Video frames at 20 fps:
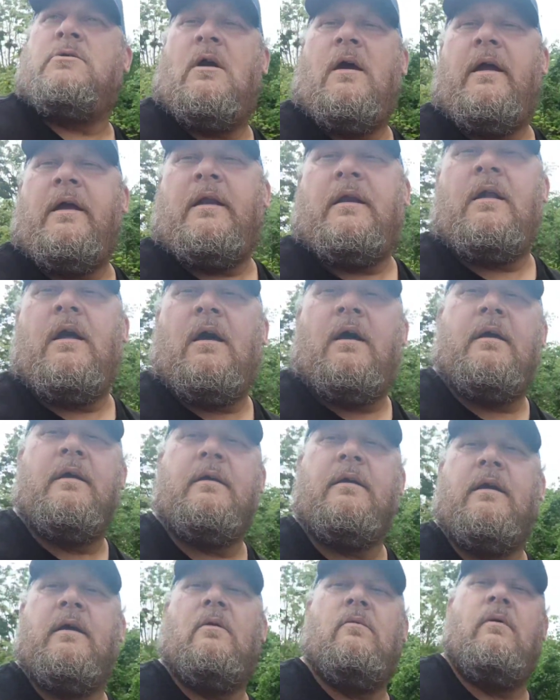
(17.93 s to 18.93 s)
try and
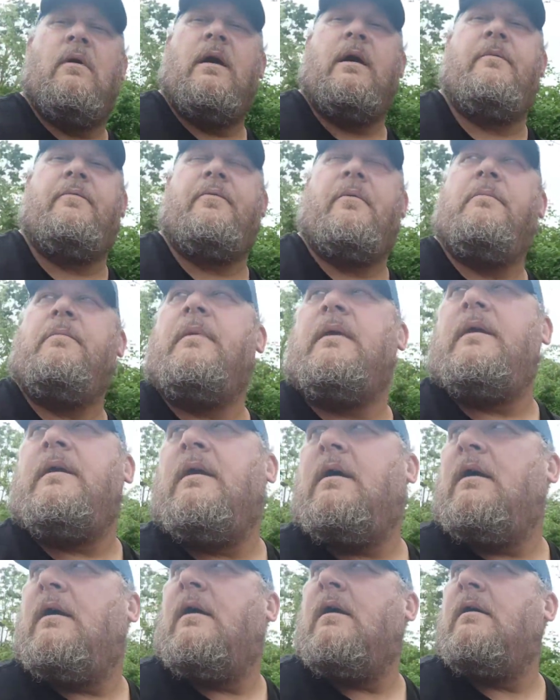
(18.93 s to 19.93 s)
get away from
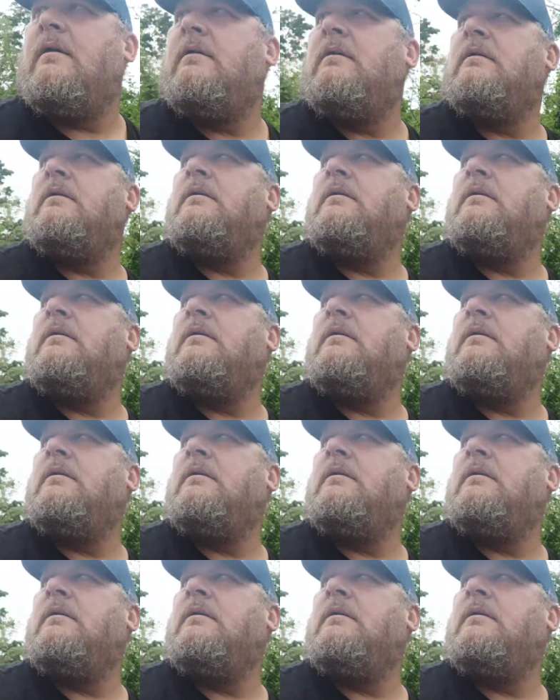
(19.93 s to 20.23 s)
the